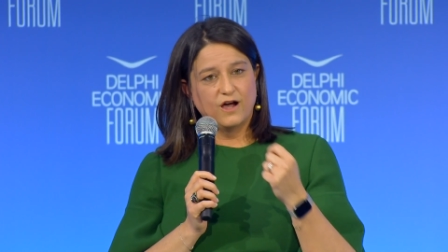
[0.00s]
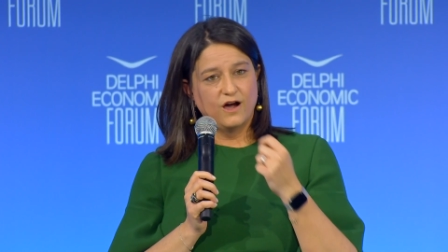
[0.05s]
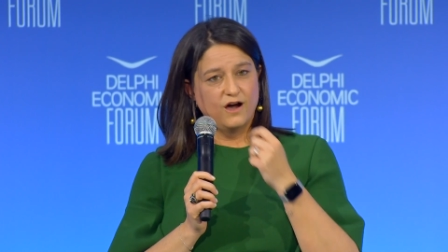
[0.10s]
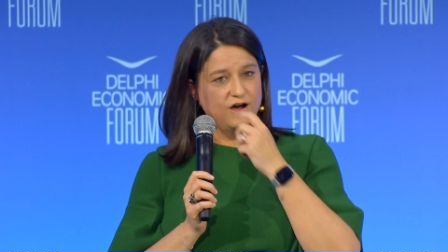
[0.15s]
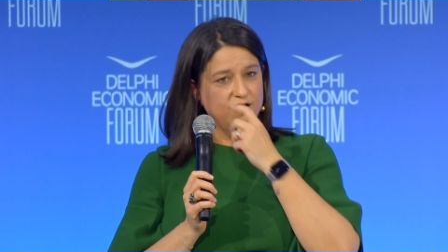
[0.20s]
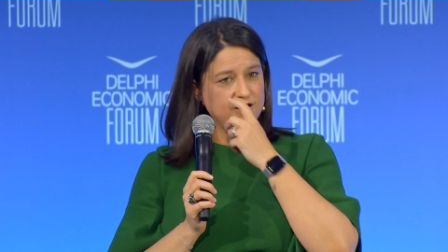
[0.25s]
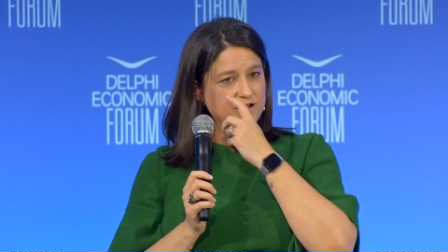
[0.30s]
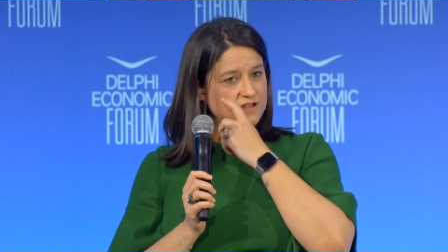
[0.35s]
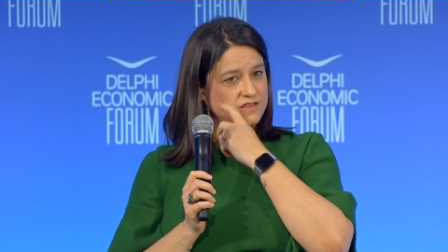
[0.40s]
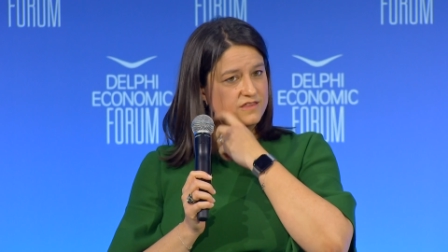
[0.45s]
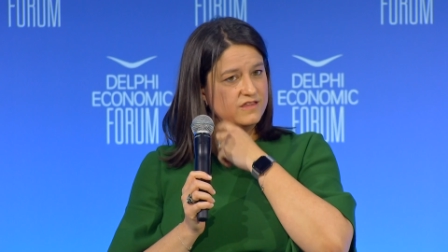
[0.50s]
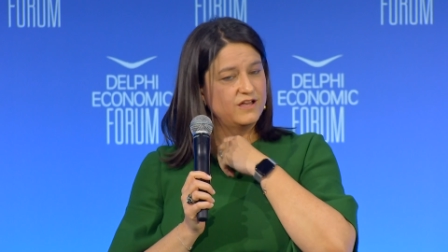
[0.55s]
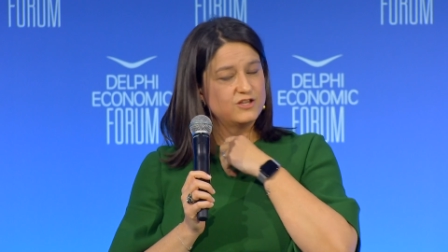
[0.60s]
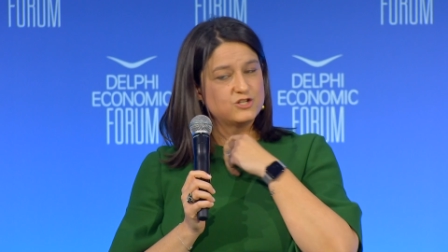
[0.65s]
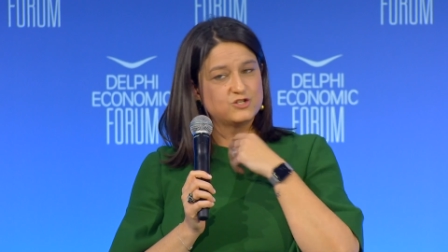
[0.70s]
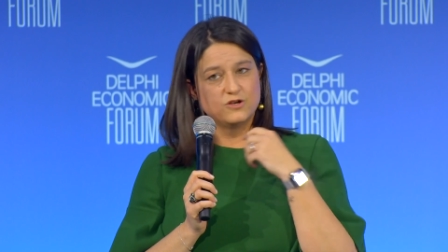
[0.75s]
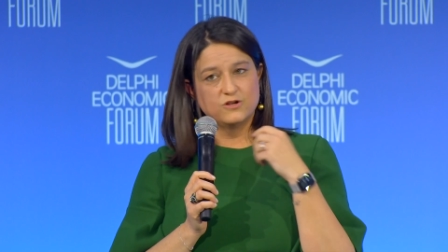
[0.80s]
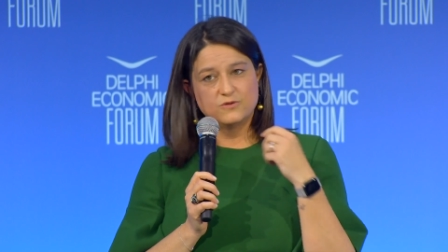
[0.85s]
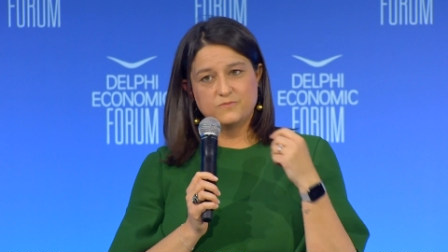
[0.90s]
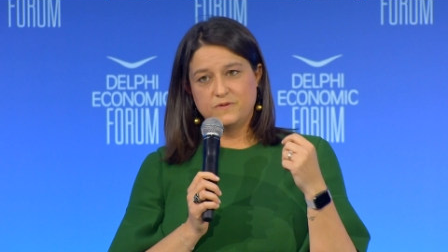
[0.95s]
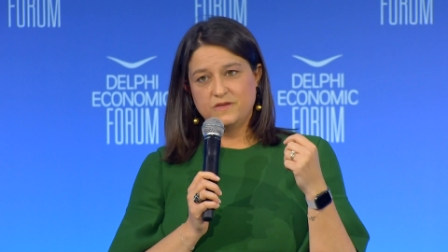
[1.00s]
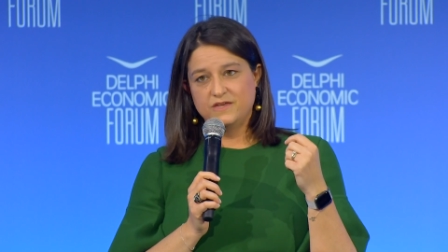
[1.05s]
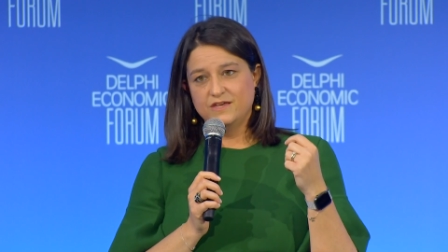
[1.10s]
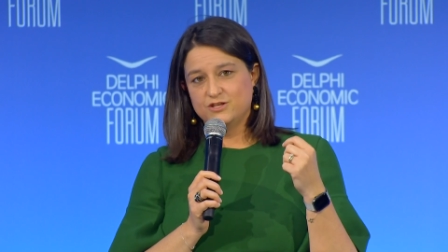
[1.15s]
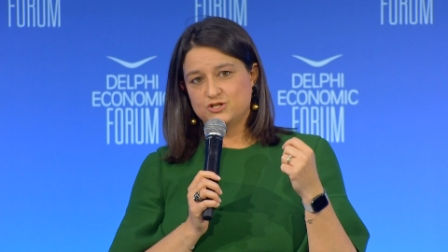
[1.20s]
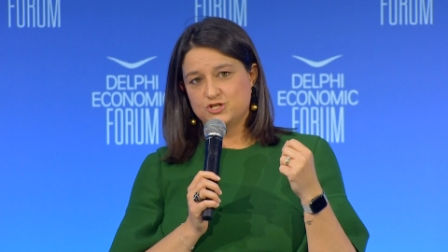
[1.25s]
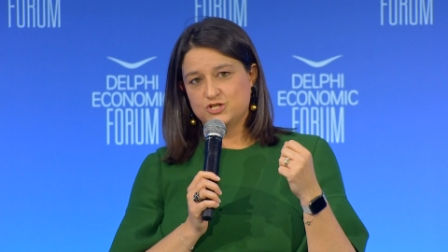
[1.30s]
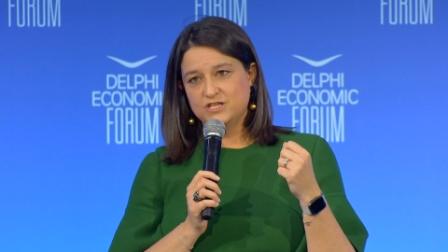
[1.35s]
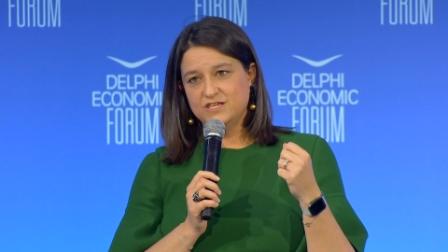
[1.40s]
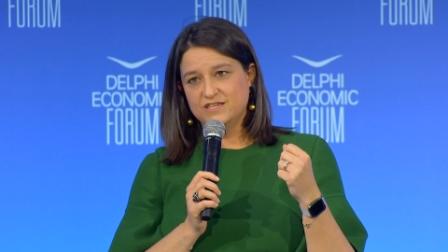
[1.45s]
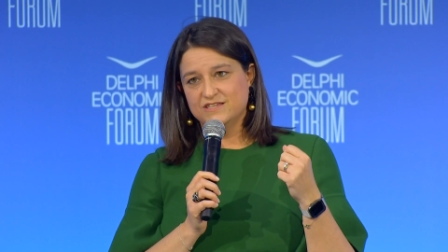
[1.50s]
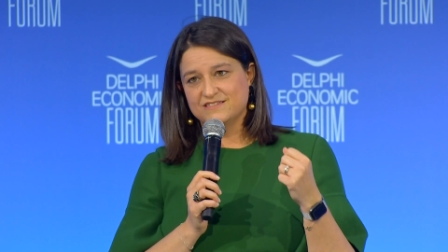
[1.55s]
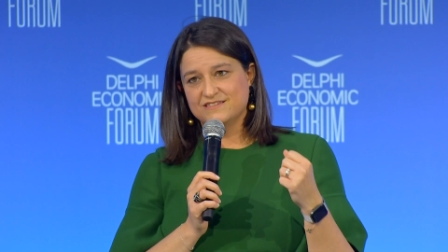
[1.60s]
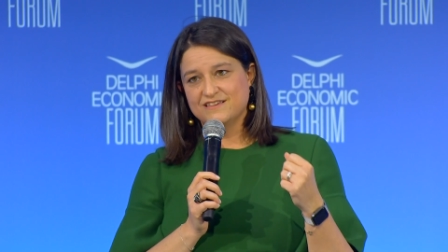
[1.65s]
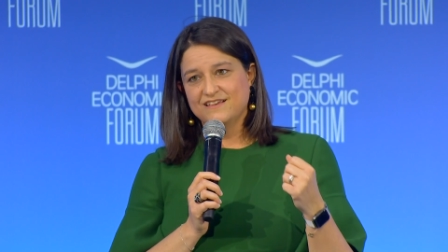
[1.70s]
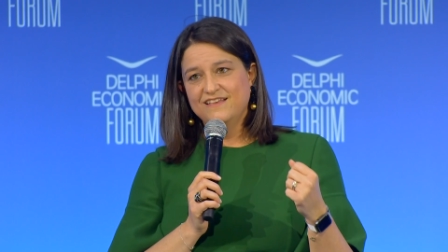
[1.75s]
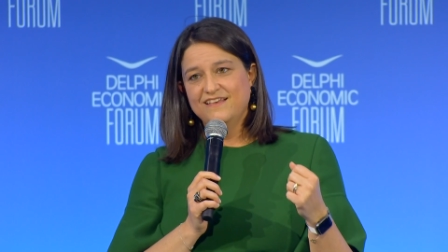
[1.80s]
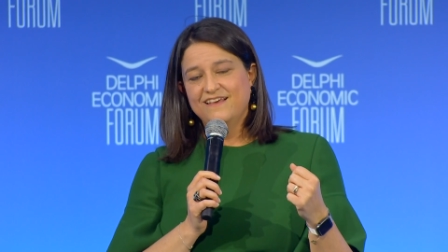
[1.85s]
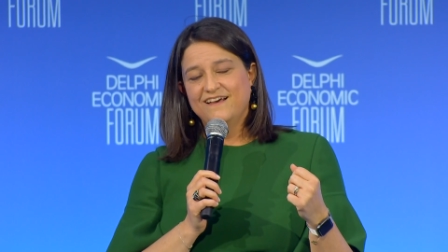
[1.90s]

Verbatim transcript: on industrial PhDs.